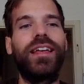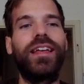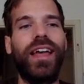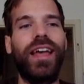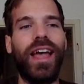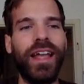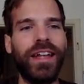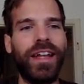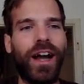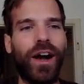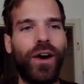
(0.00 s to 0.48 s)

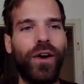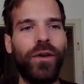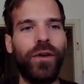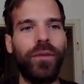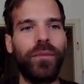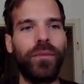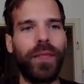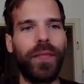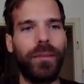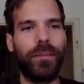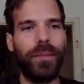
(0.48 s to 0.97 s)

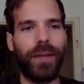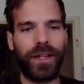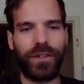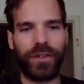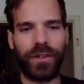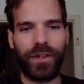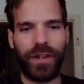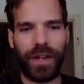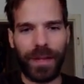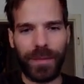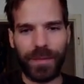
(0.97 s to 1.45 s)
Anyhow, back to
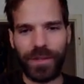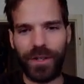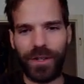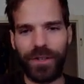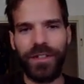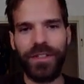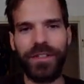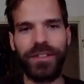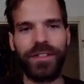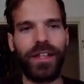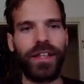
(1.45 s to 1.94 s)
the name
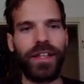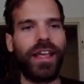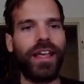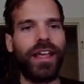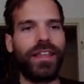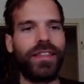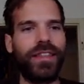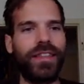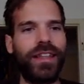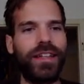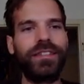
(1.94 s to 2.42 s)
service.
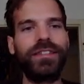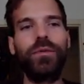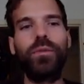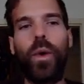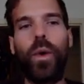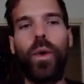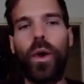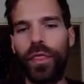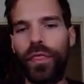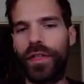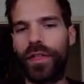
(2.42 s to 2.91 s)
That's the
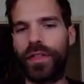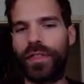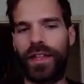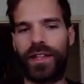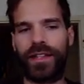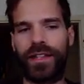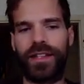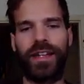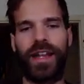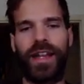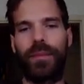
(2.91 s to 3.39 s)
one thing
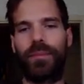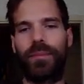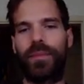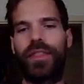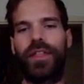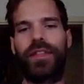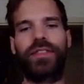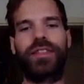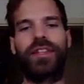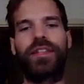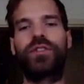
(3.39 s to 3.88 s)
that can happen,
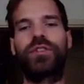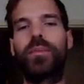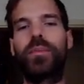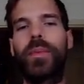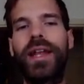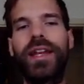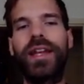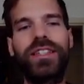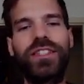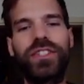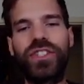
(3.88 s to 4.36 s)
that the
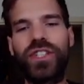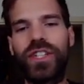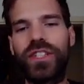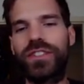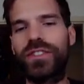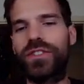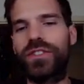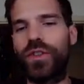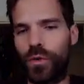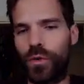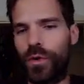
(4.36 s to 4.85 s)
domain is
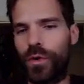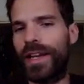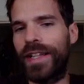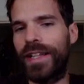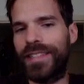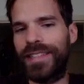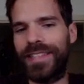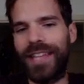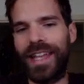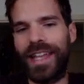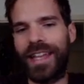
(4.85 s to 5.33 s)
just already
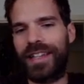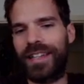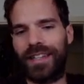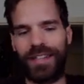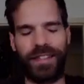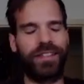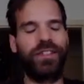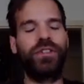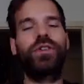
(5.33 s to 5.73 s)
taken. You